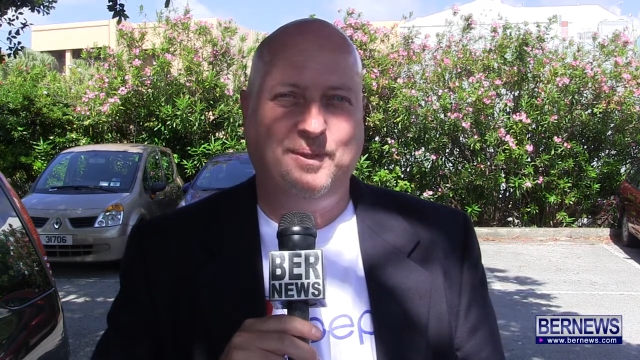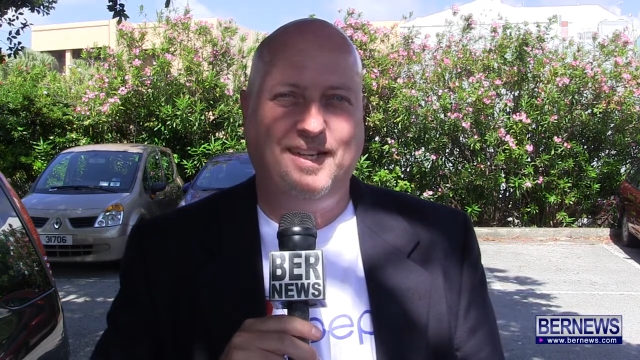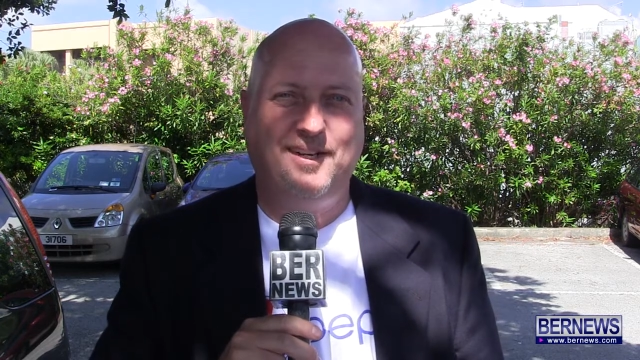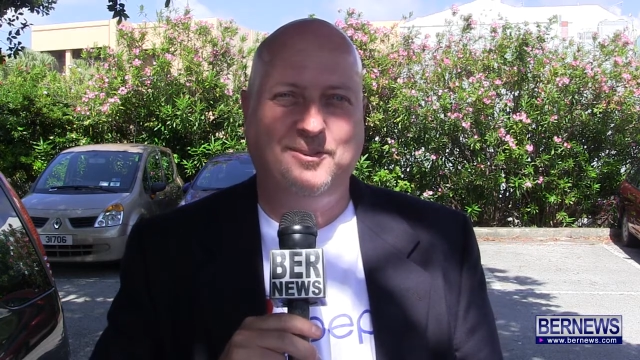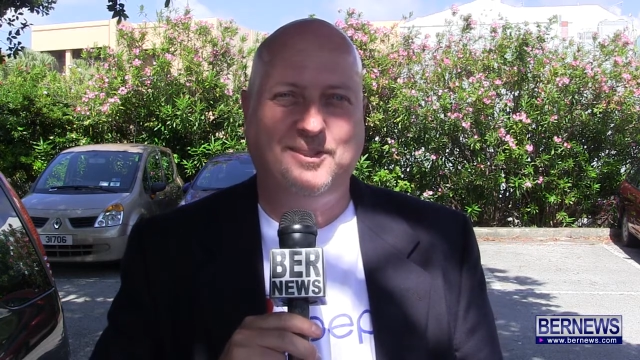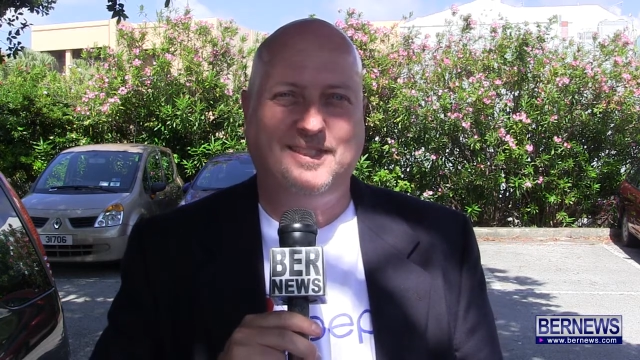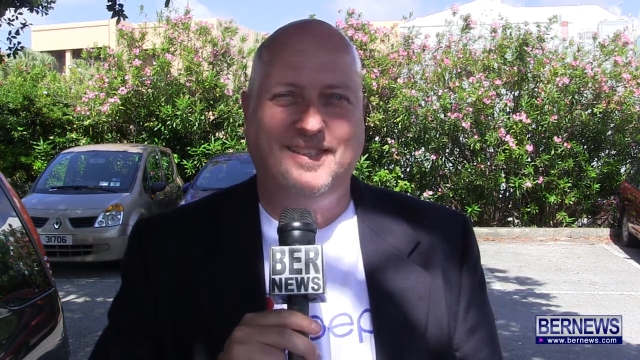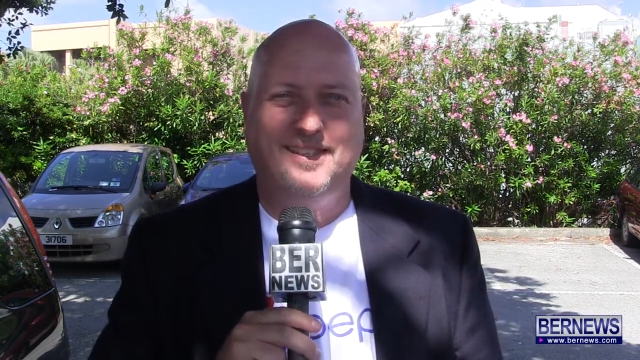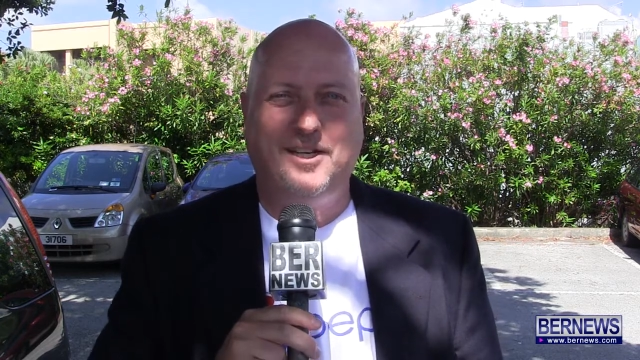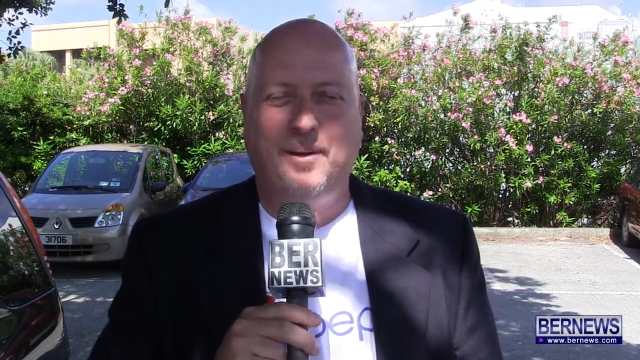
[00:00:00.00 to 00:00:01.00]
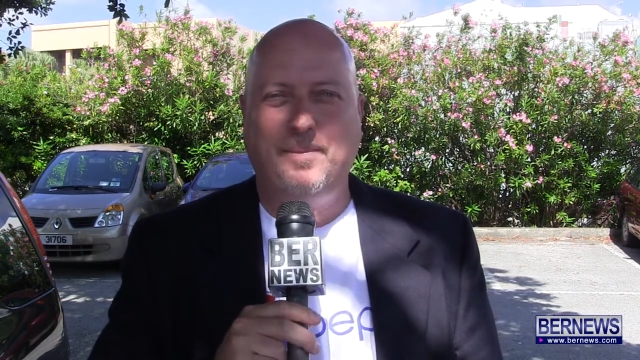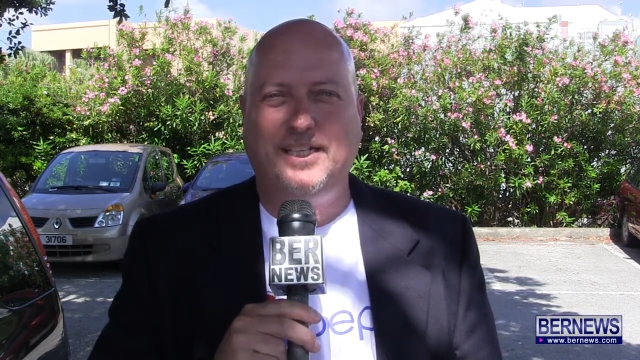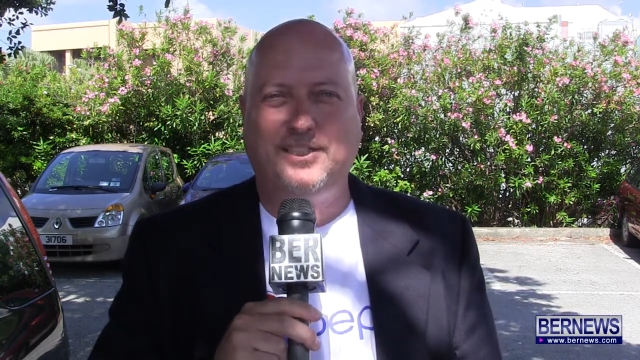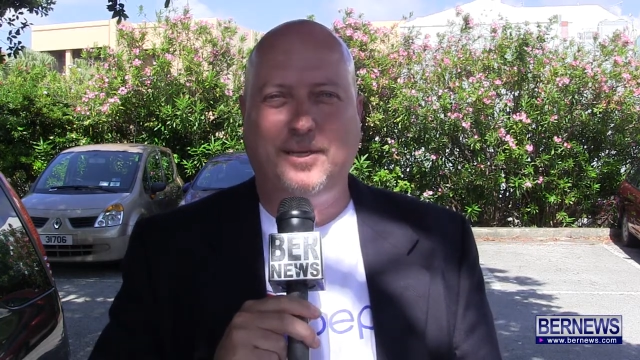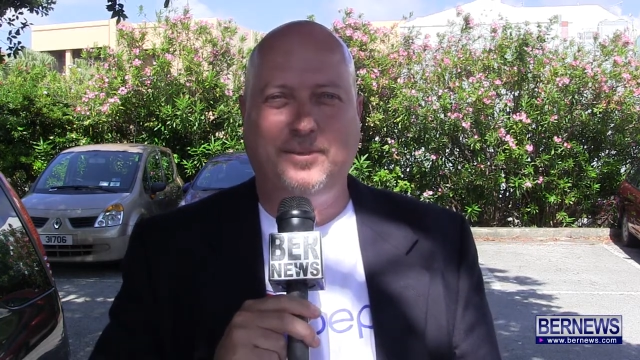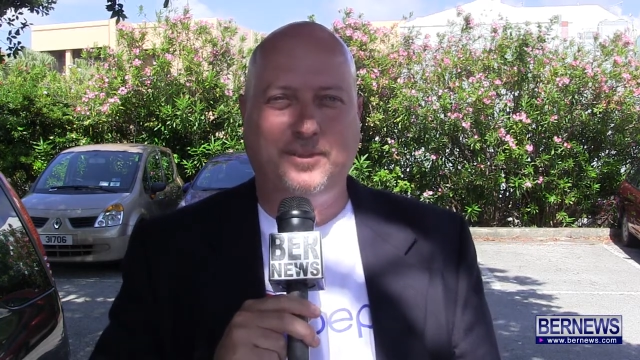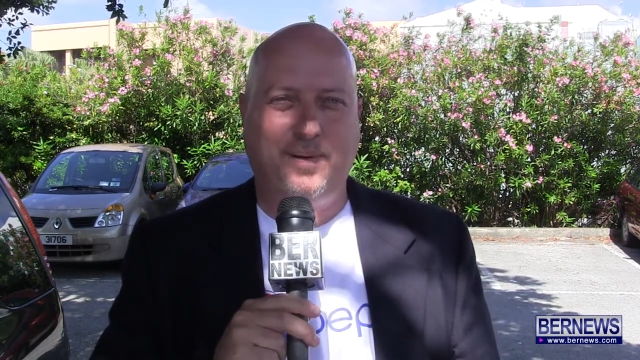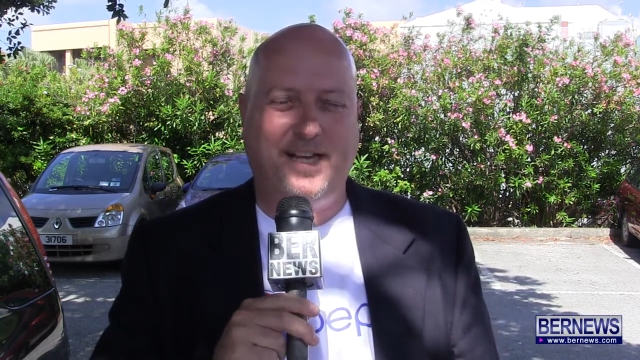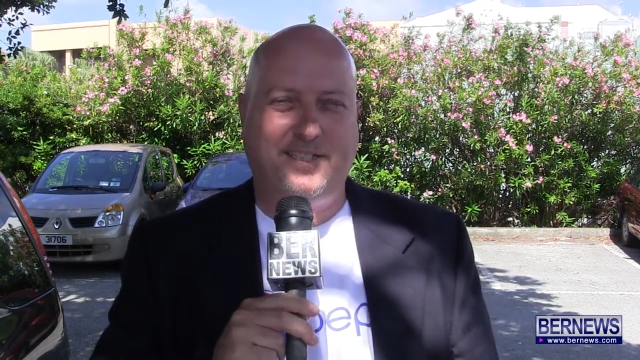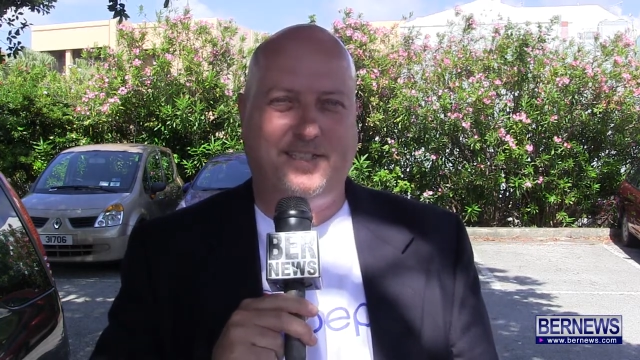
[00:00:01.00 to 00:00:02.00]
to announce Cup Match Summer
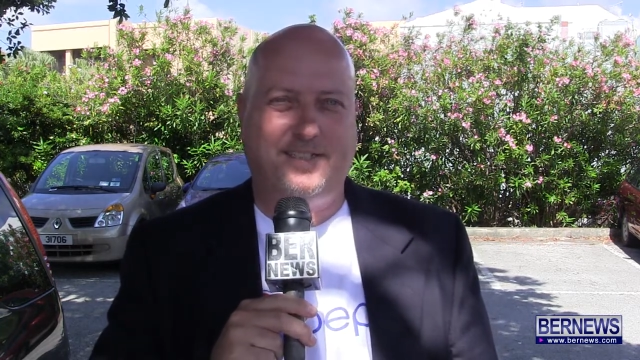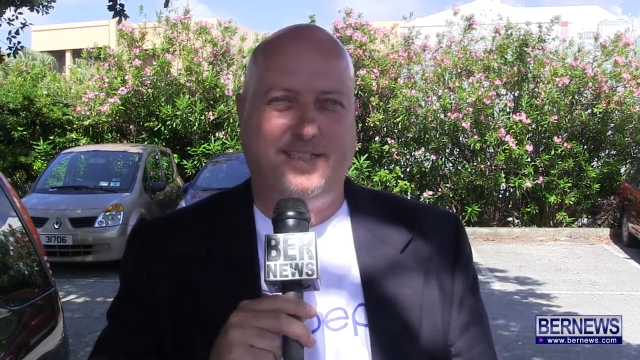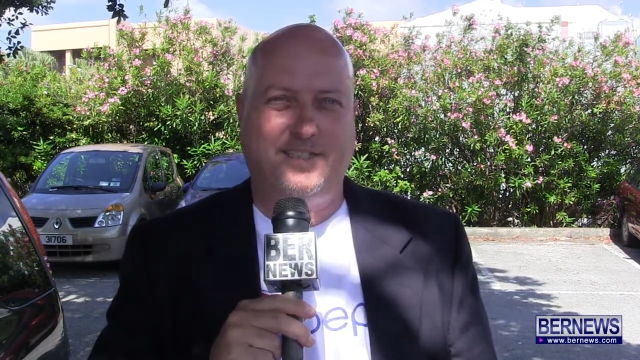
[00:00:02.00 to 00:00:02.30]
Splash.